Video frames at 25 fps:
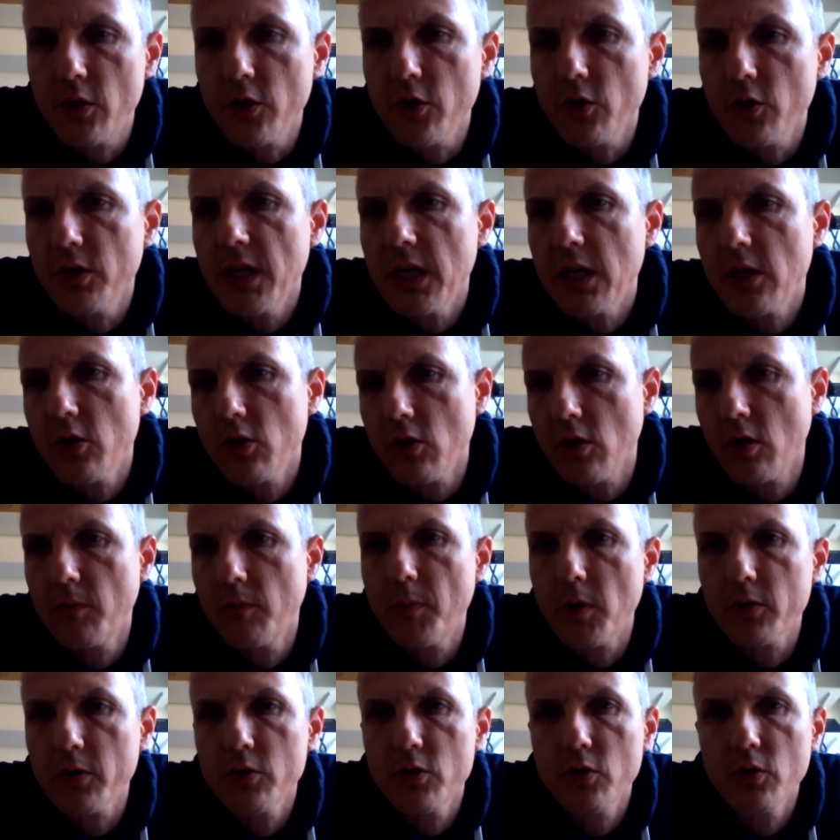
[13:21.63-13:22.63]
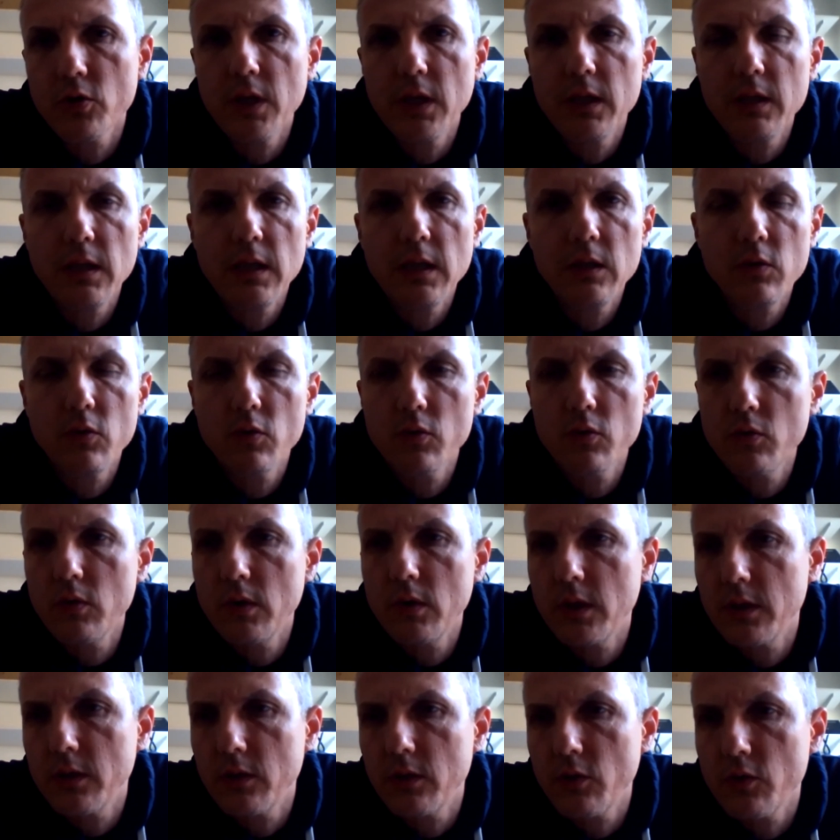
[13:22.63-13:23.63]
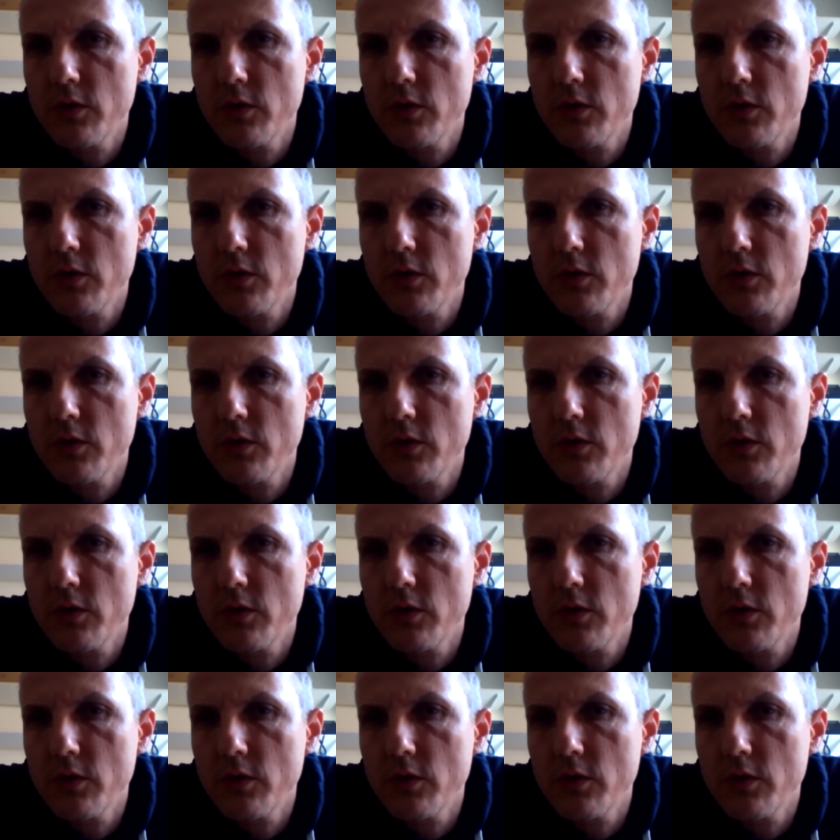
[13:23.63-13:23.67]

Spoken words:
a unique opportunity to